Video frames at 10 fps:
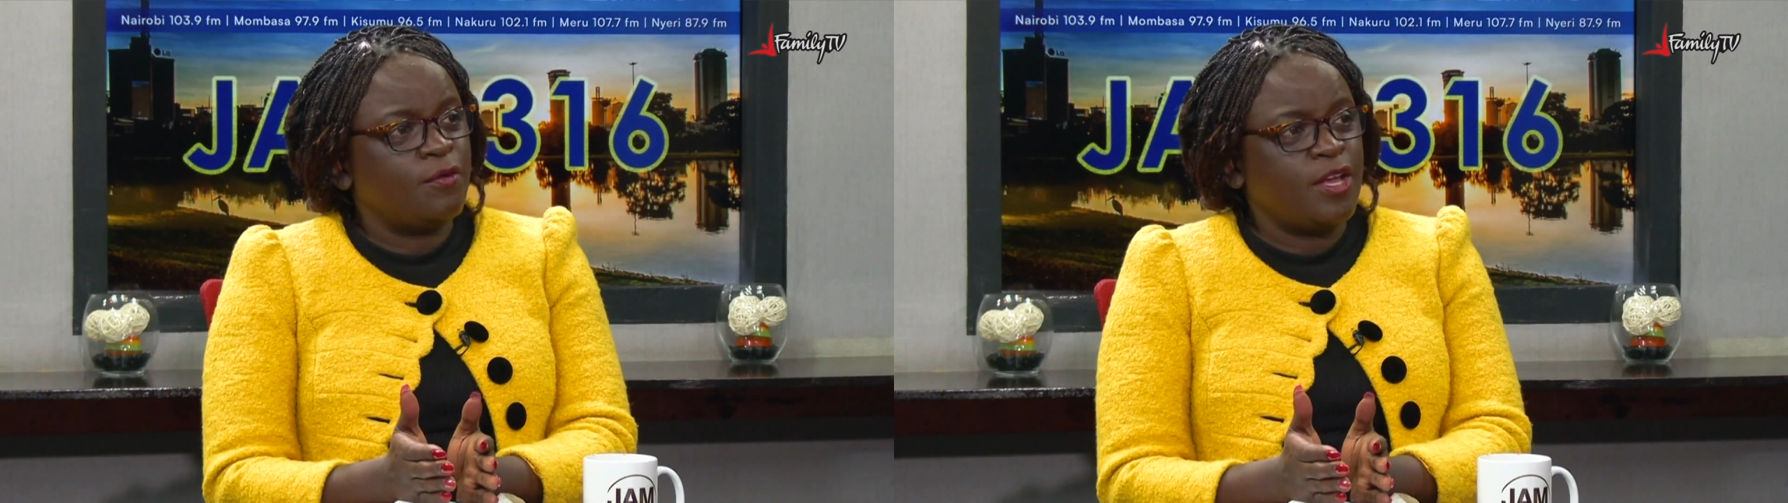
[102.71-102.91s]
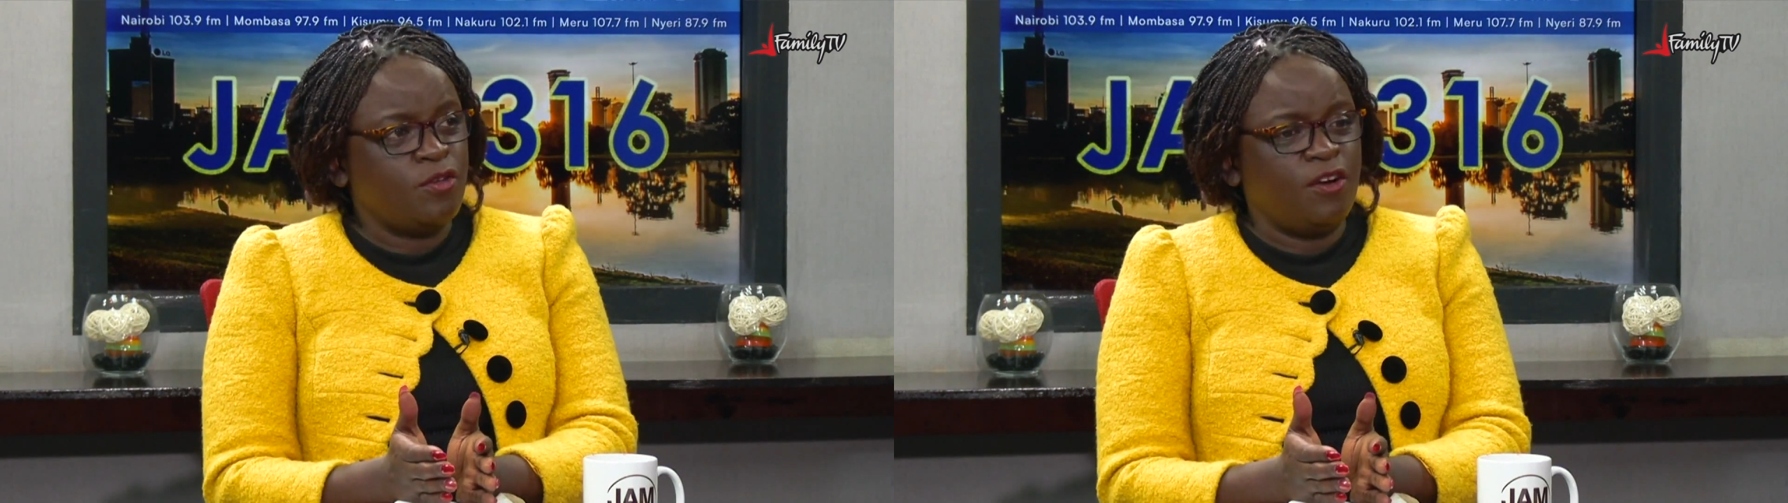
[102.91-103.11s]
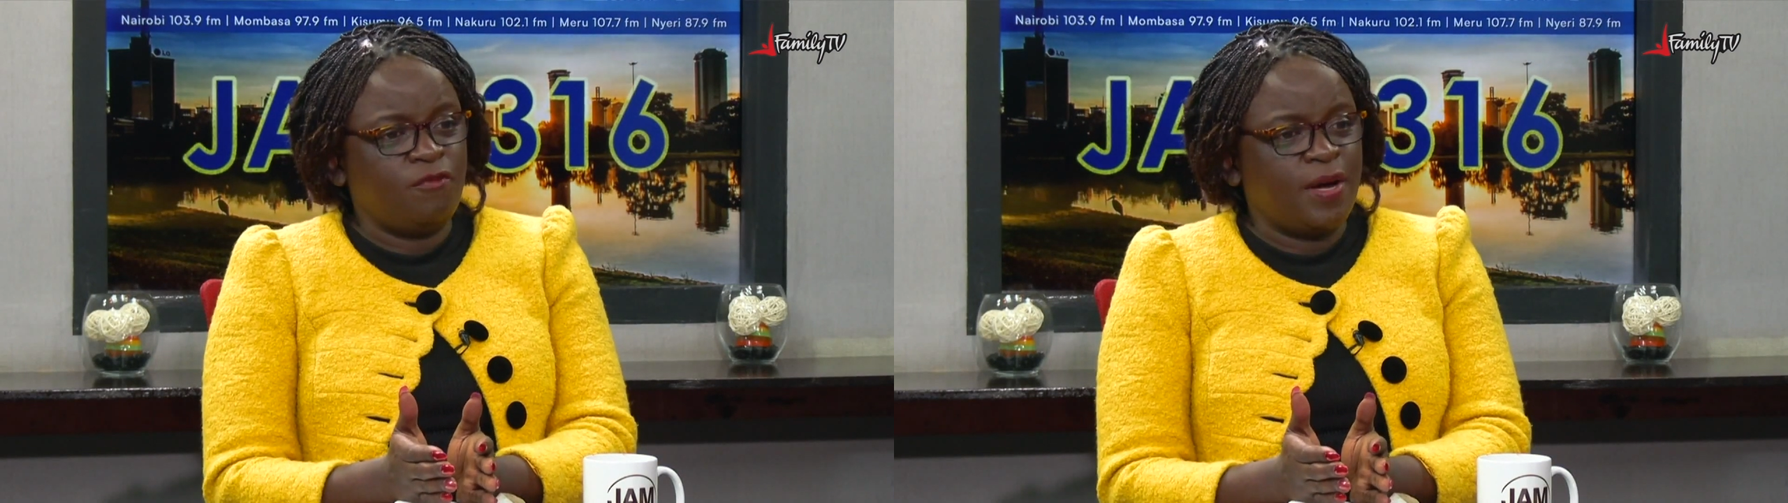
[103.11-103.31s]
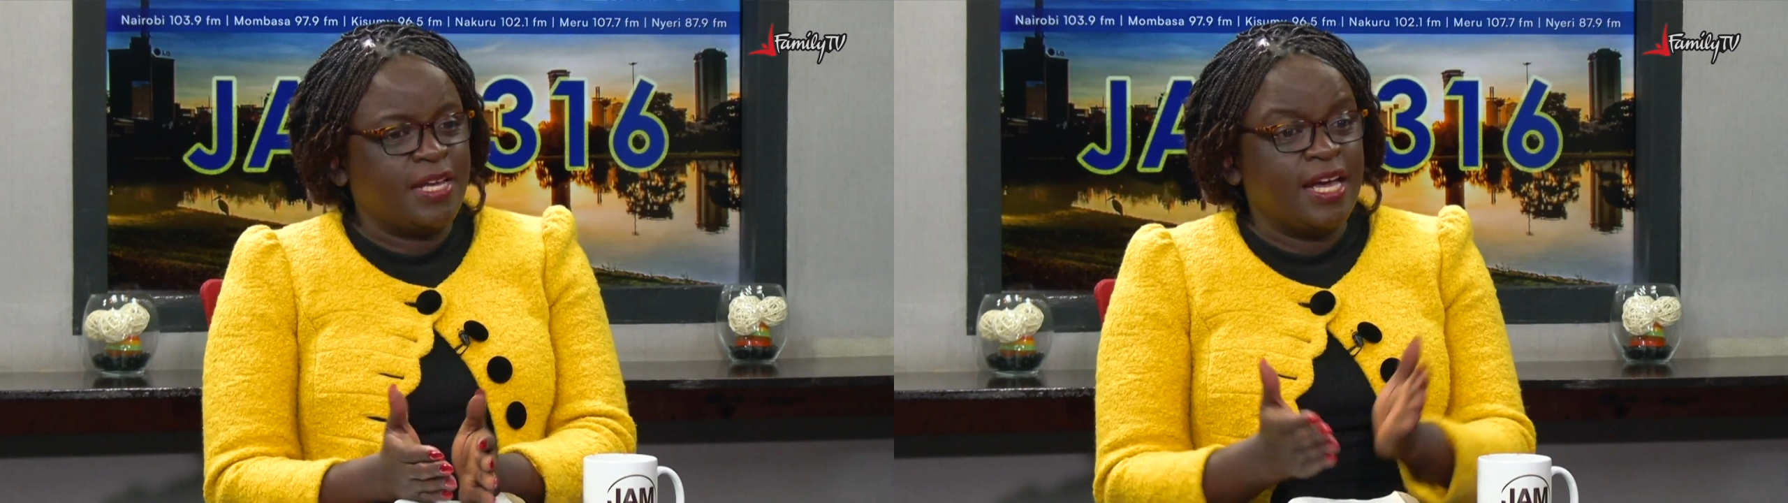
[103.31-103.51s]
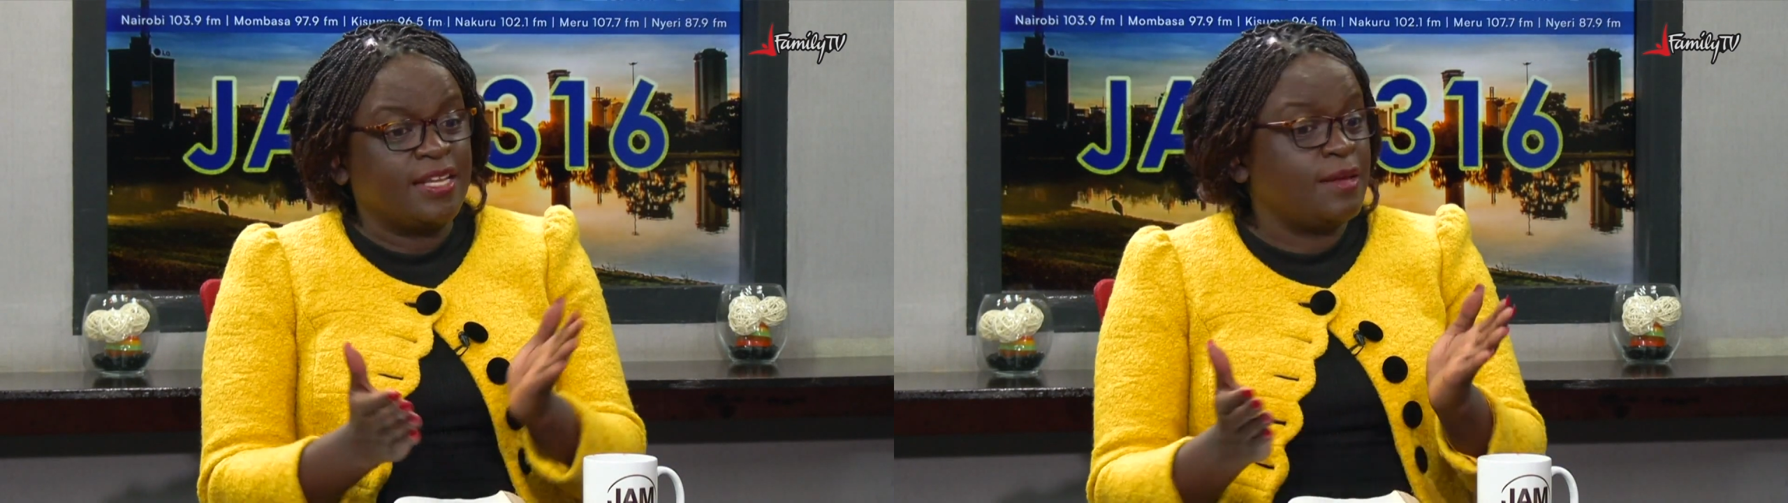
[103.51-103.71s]
Where you have
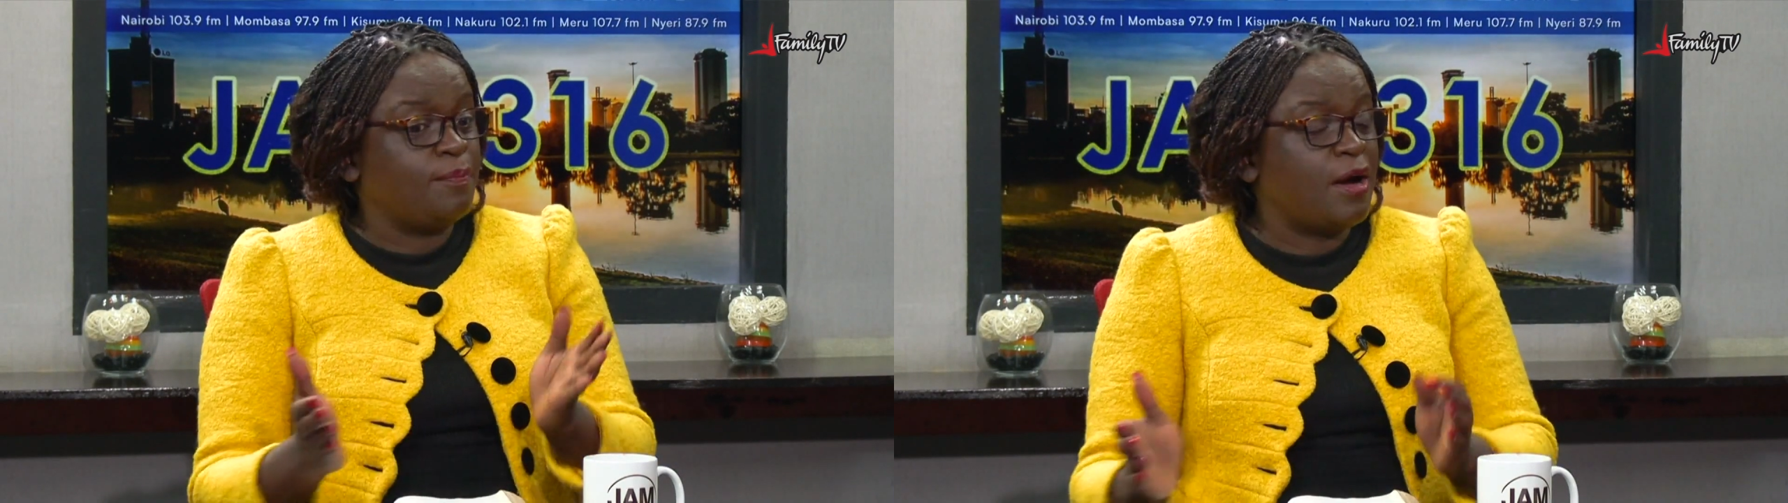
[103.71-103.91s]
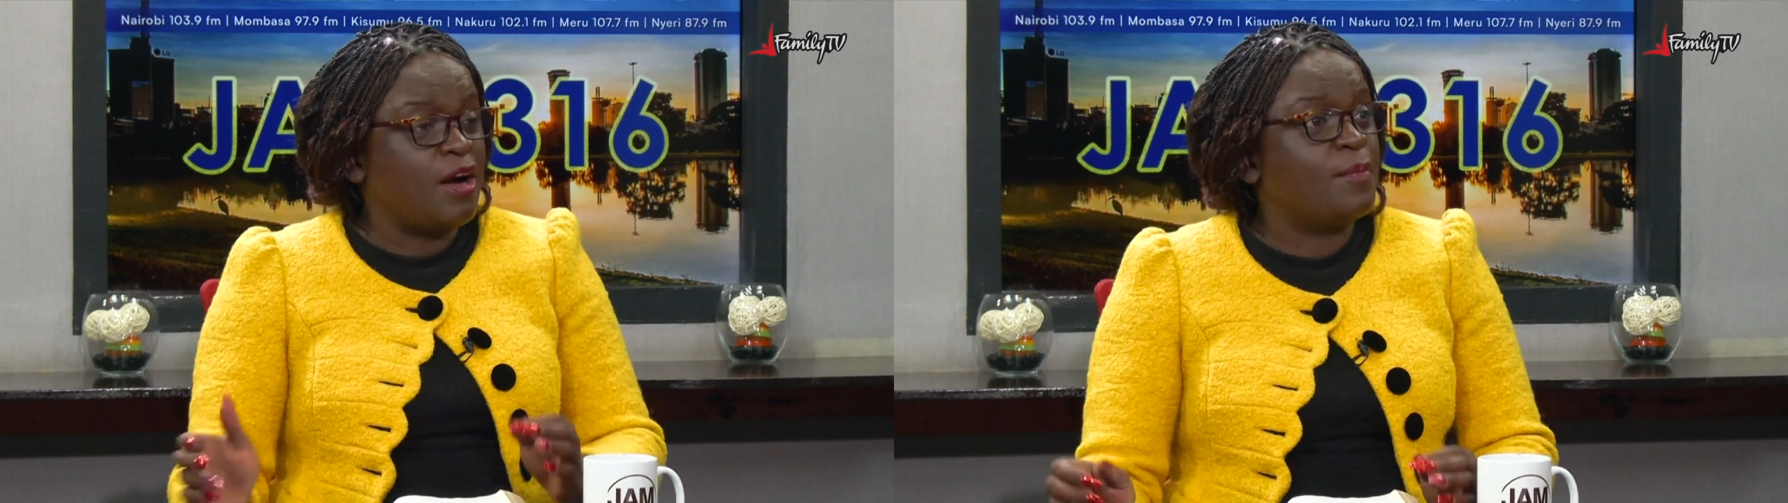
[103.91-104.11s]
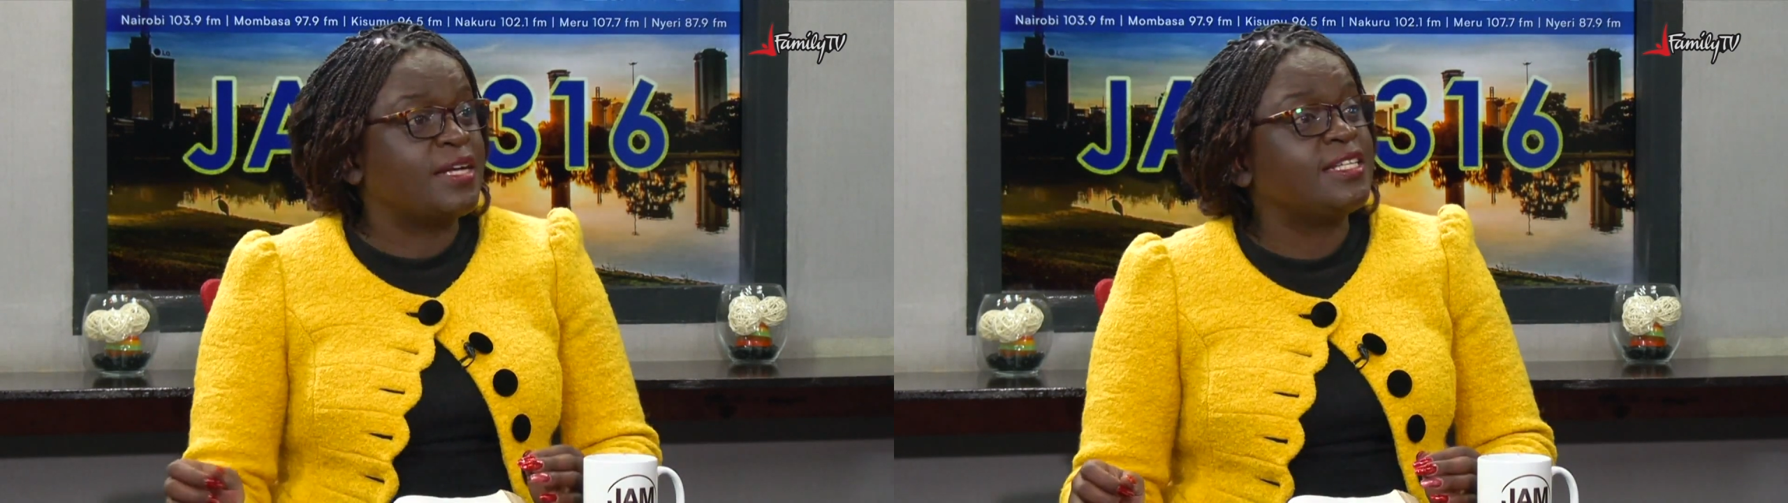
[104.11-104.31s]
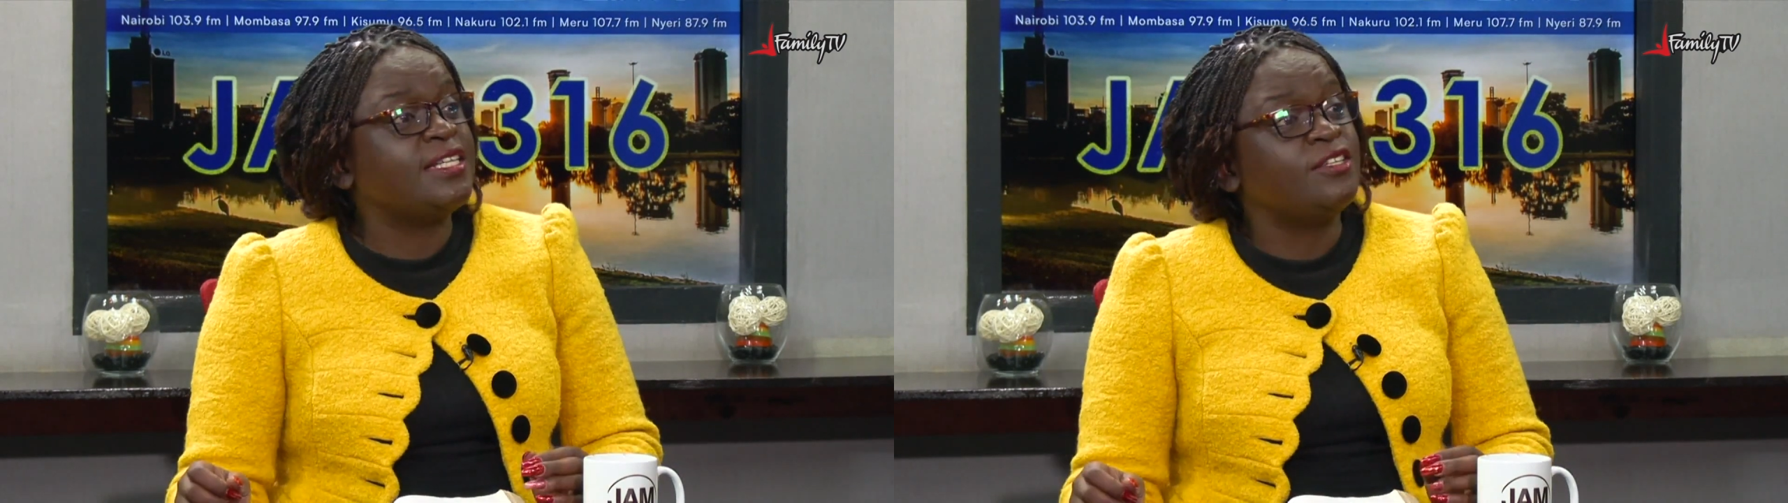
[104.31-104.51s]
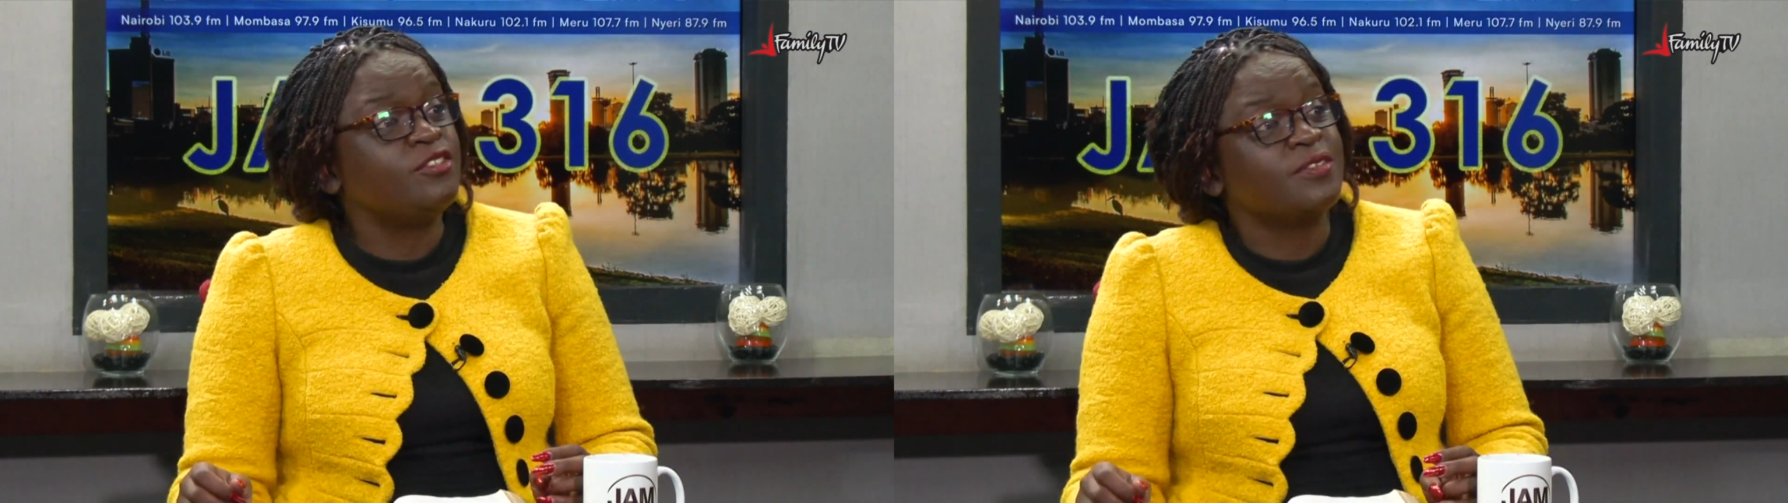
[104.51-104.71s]
he had the power but he
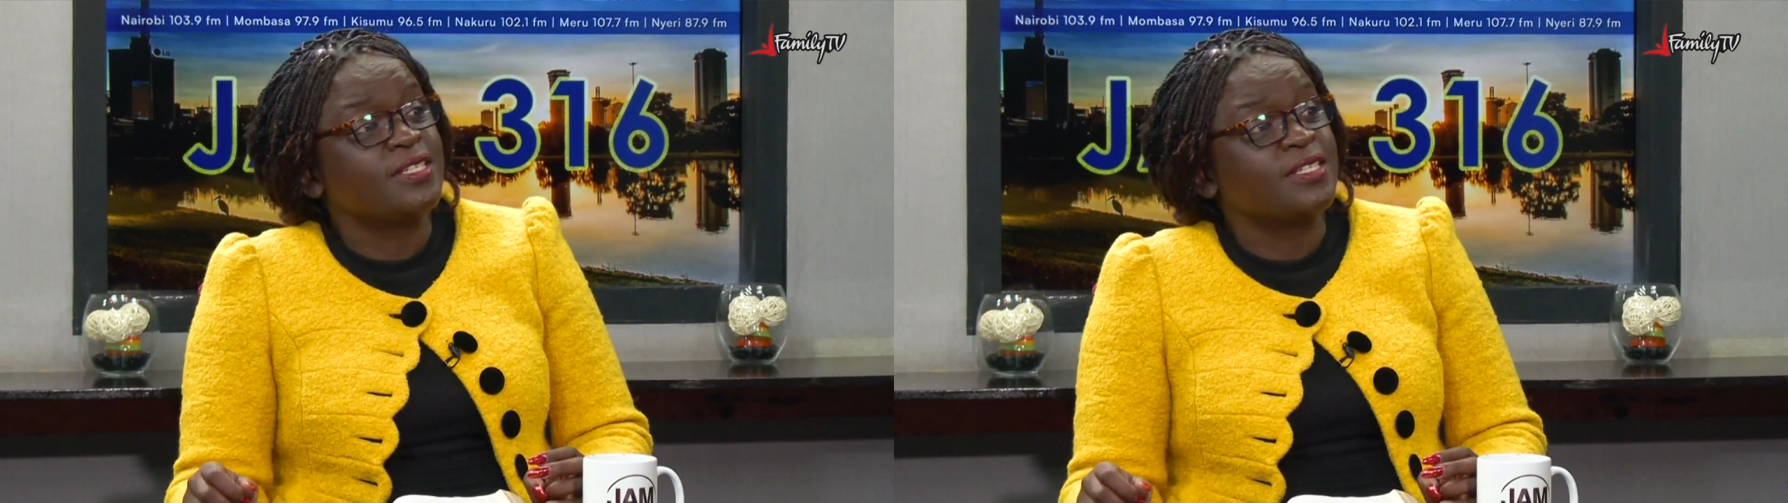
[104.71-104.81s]
didn't use it.